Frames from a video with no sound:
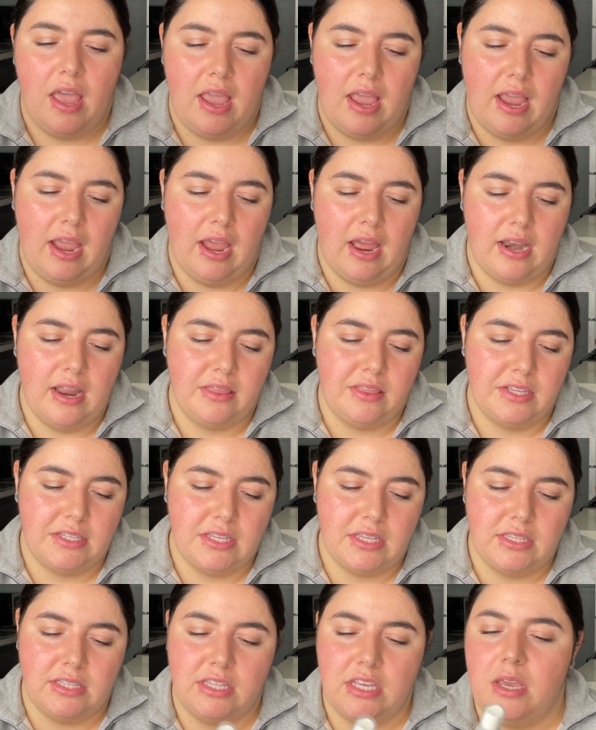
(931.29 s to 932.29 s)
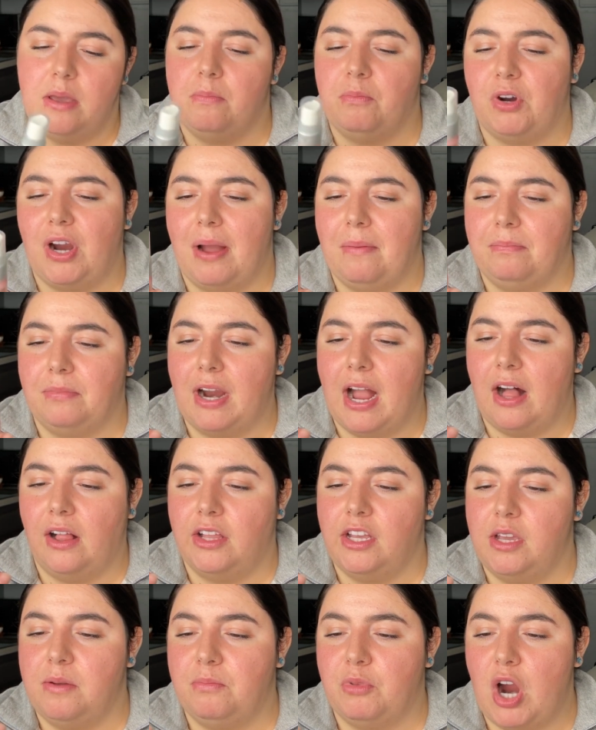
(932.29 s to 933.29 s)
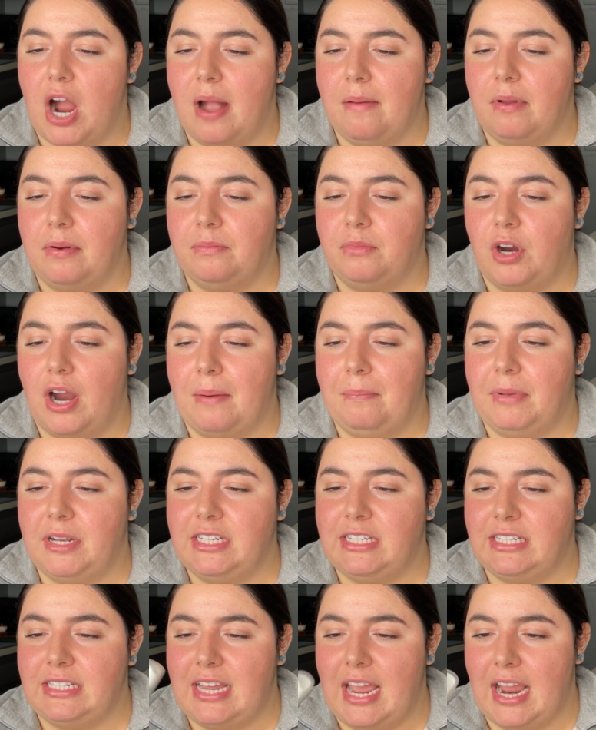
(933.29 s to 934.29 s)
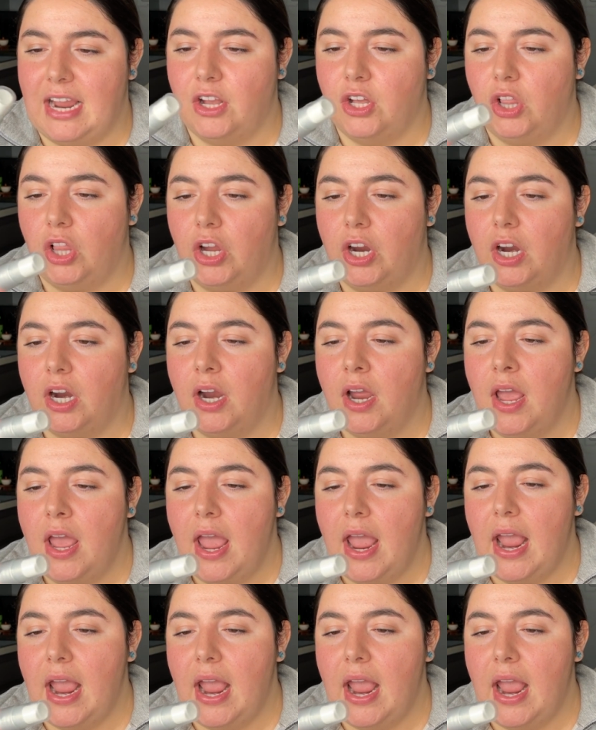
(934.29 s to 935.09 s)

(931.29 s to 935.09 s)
And this is the Prep Rally Prime and Prep Detangler.